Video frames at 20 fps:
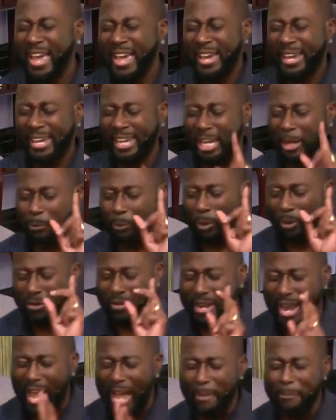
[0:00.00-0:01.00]
He will
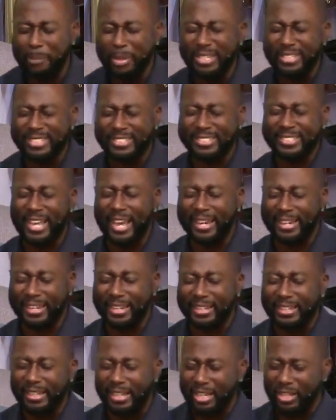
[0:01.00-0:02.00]
not be
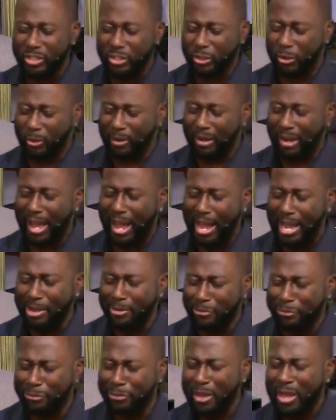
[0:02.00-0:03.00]
second in your
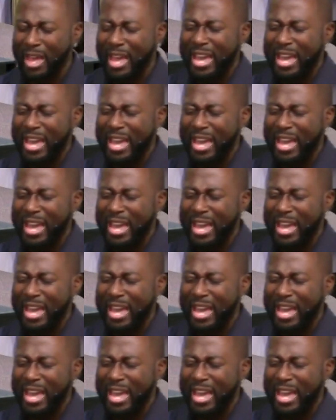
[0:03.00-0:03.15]
life.